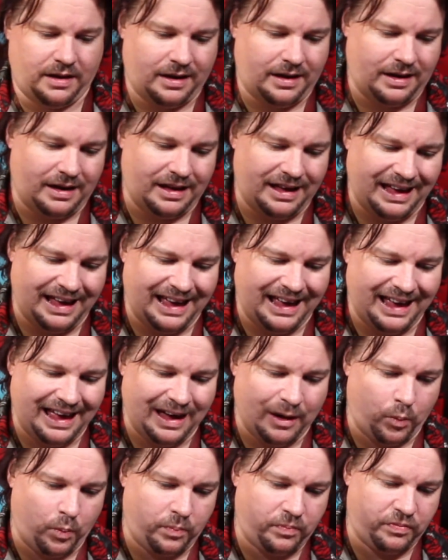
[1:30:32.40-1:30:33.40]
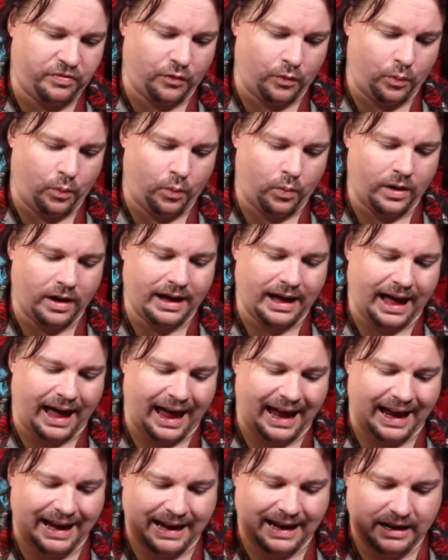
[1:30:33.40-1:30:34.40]
helpful
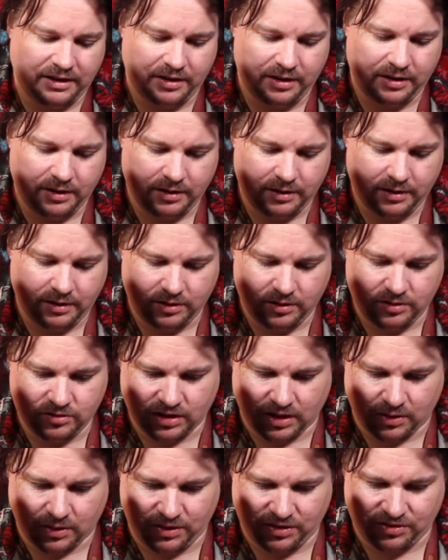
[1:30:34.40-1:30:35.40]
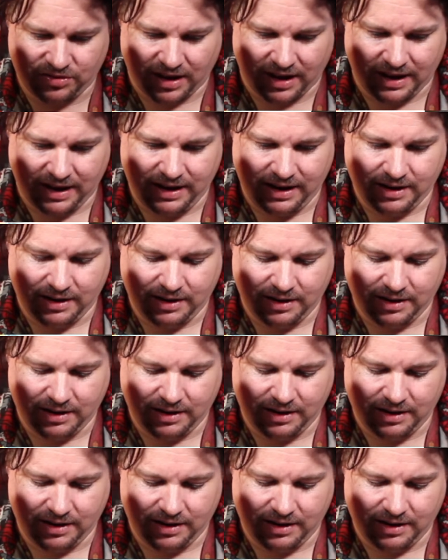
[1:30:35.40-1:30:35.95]
aid, shall we say.